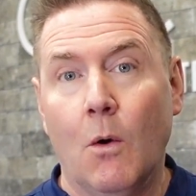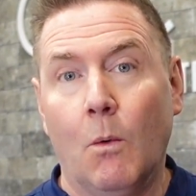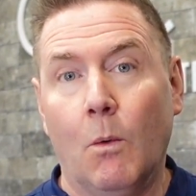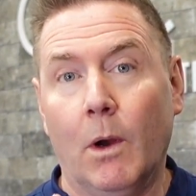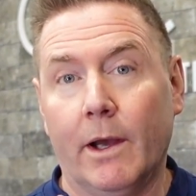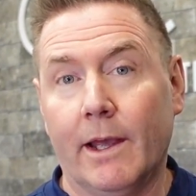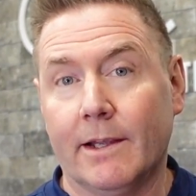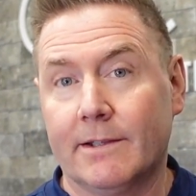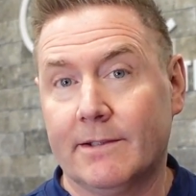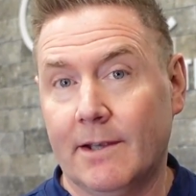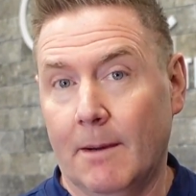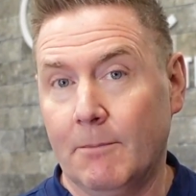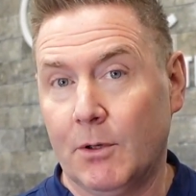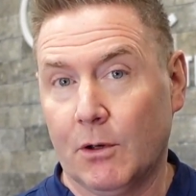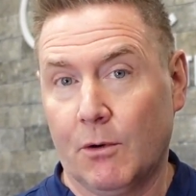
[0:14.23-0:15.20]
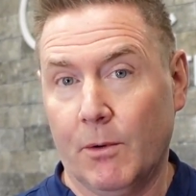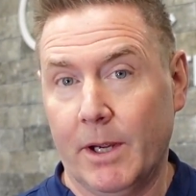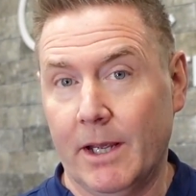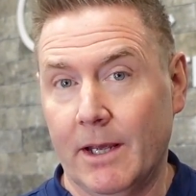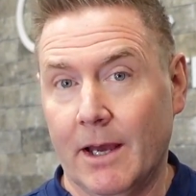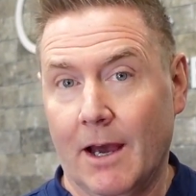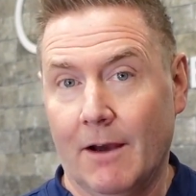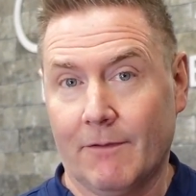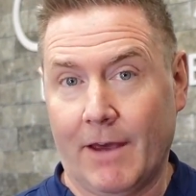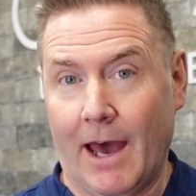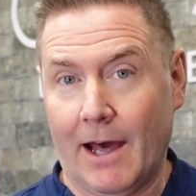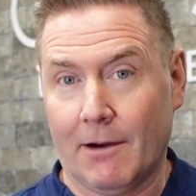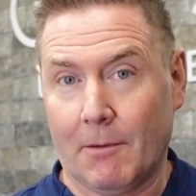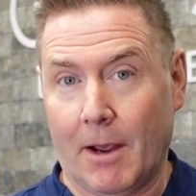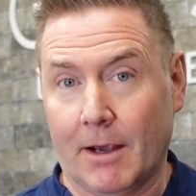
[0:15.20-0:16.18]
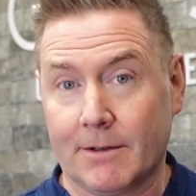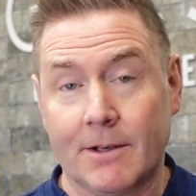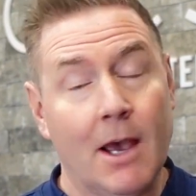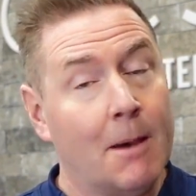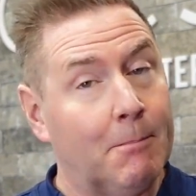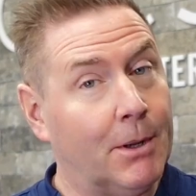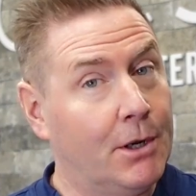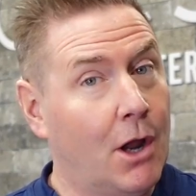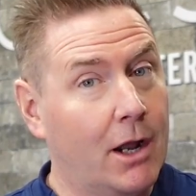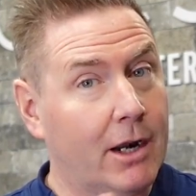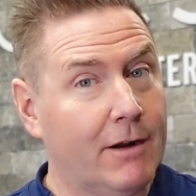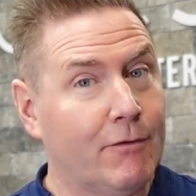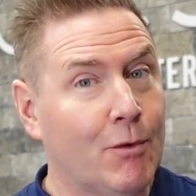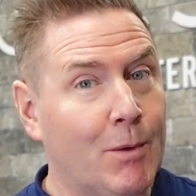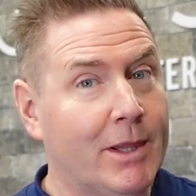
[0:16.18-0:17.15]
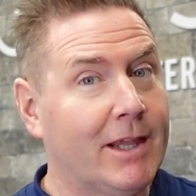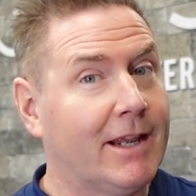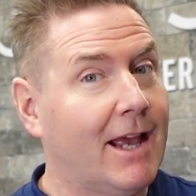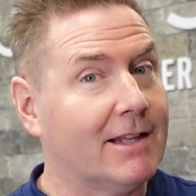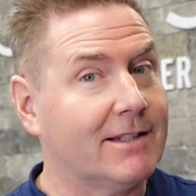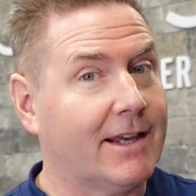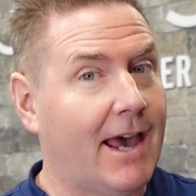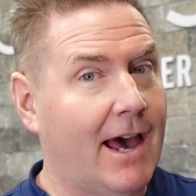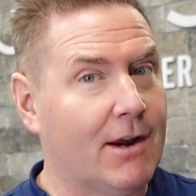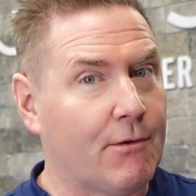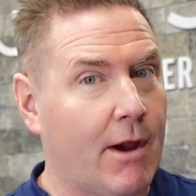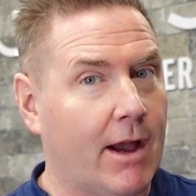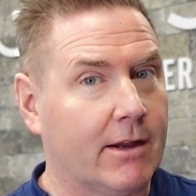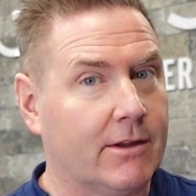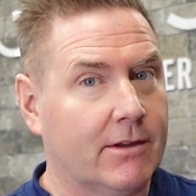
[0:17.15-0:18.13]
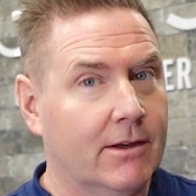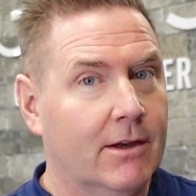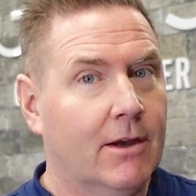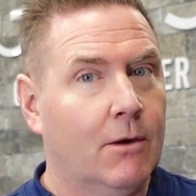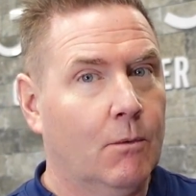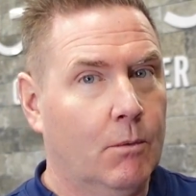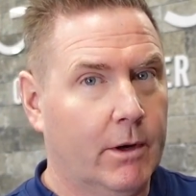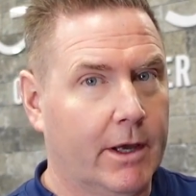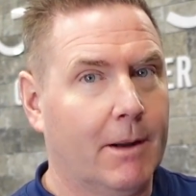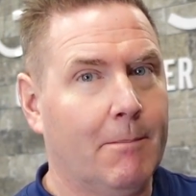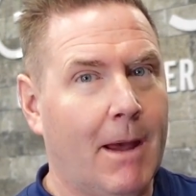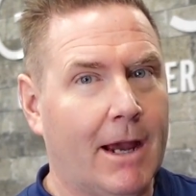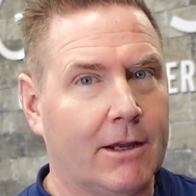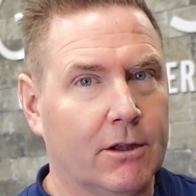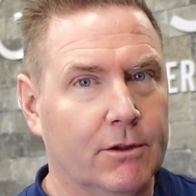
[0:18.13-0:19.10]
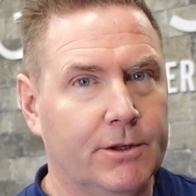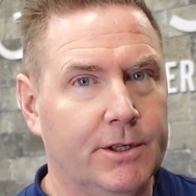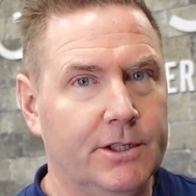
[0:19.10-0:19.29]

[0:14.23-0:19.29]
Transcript: will get some degree of cataracts, but not everyone that gets a cataract will get macular